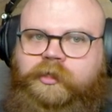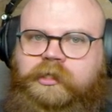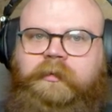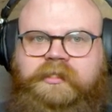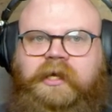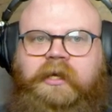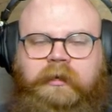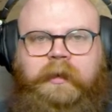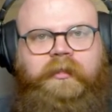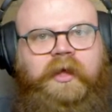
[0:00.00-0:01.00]
so I'm excited
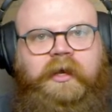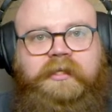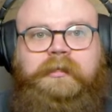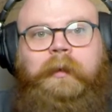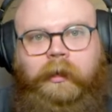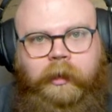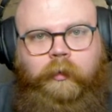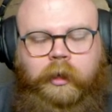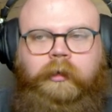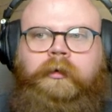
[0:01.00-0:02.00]
about that. It's a melee
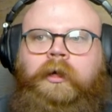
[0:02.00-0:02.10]
one.